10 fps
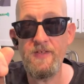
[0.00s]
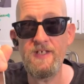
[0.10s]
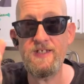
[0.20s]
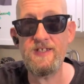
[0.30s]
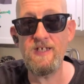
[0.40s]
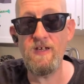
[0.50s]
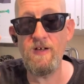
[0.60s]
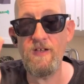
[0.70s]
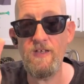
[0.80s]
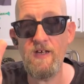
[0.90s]
It's,
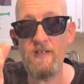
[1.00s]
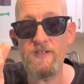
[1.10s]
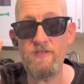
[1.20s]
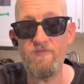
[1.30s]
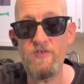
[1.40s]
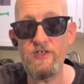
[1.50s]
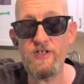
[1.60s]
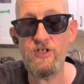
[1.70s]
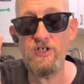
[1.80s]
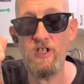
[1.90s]
uh, yeah, it's the
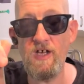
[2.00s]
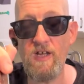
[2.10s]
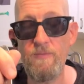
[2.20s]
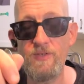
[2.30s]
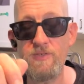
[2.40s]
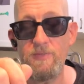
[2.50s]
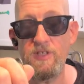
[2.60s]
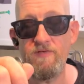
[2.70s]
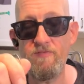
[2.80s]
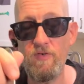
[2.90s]
first of July, which
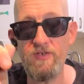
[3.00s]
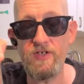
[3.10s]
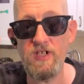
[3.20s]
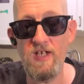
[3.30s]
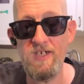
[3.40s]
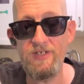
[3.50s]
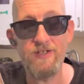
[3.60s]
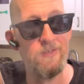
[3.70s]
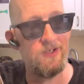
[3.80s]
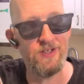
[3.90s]
means the fourth of July is
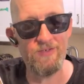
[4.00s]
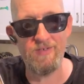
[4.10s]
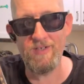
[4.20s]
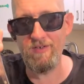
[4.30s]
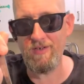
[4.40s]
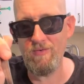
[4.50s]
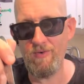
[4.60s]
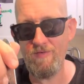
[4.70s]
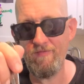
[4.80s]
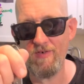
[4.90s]
just around the
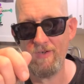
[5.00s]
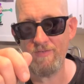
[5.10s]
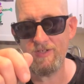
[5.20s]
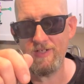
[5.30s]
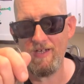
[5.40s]
corner, folks.